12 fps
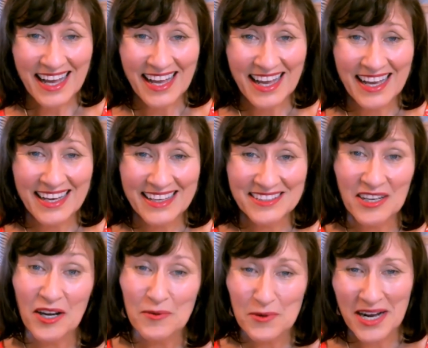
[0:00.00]
And
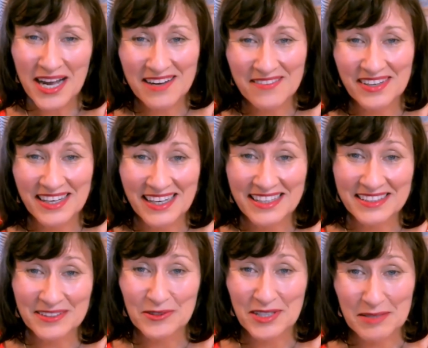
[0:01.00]
I will have a
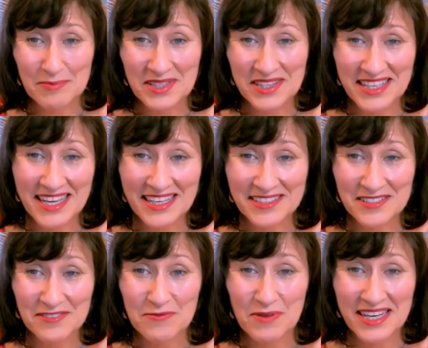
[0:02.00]
little clip at the
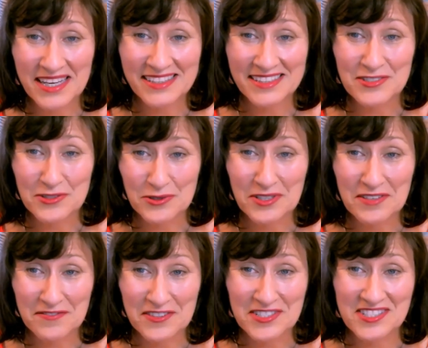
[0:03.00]
end of when
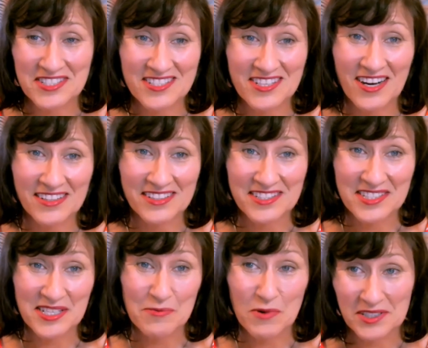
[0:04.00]
Julie first decided
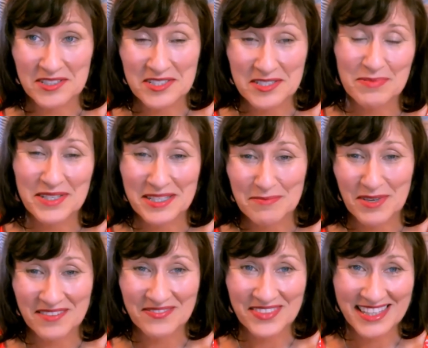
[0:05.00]
she wanted to be in
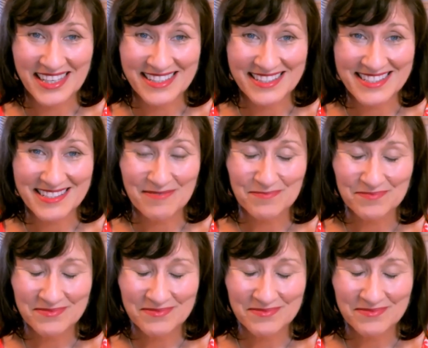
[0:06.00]
my videos.